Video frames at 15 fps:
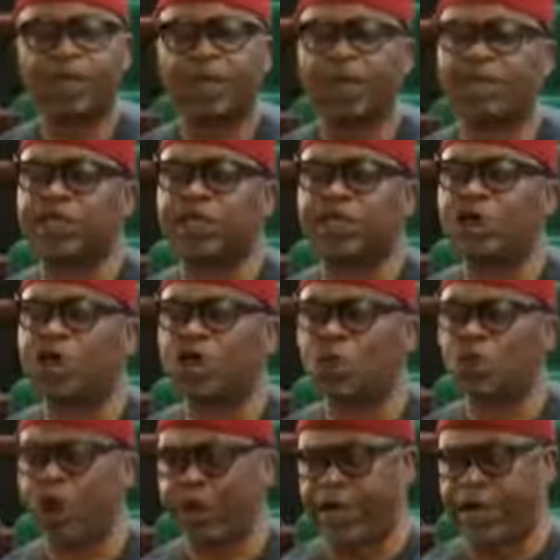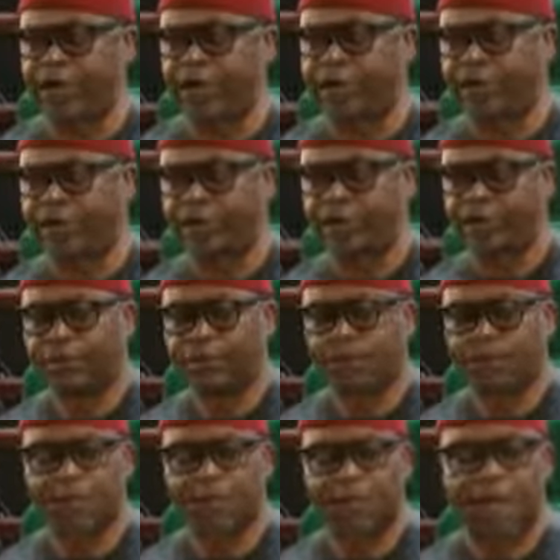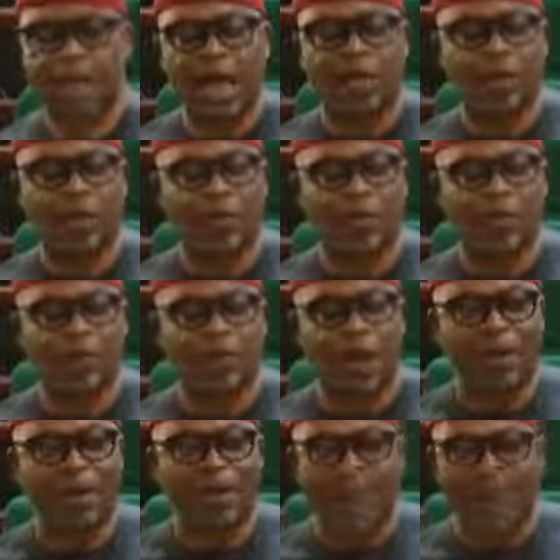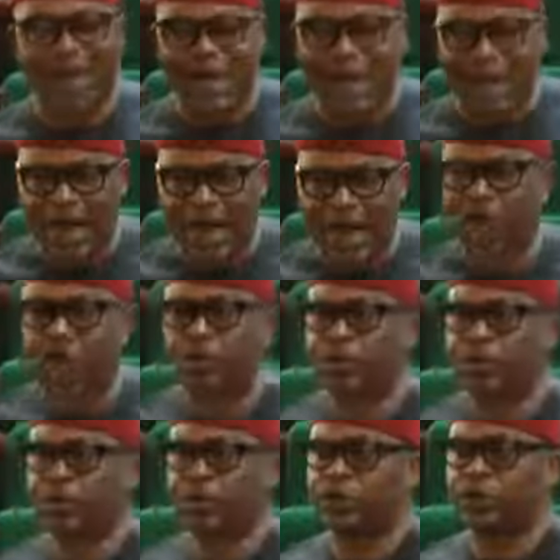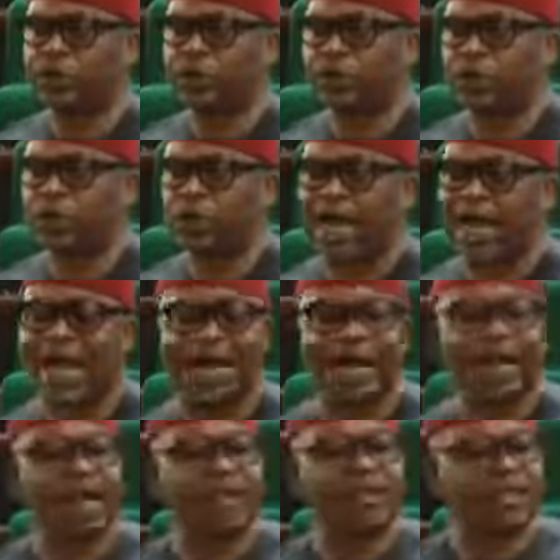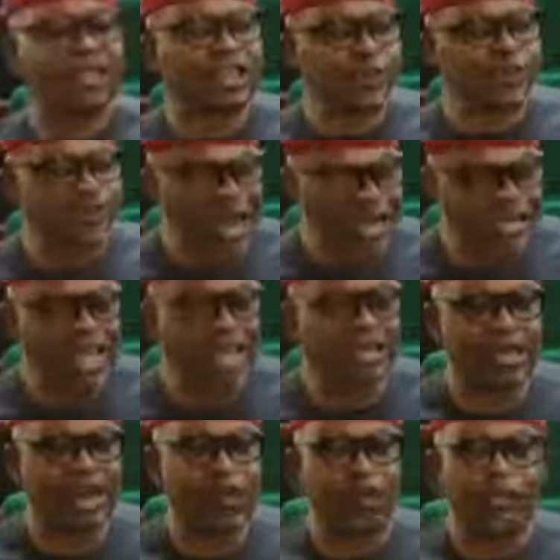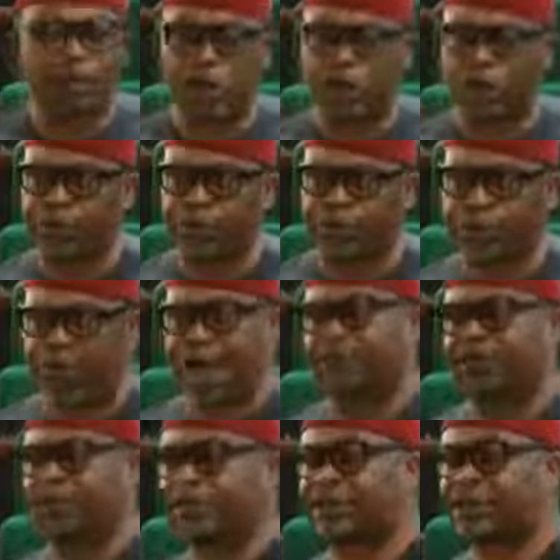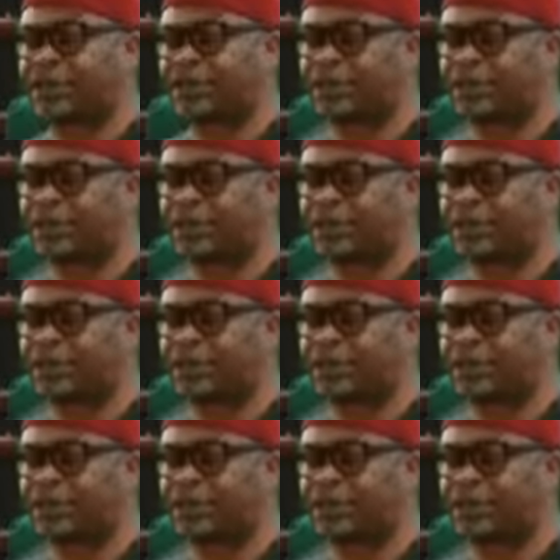it is noteworthy that Honorable Abubakar Lado had anticipated there was going to be crisis.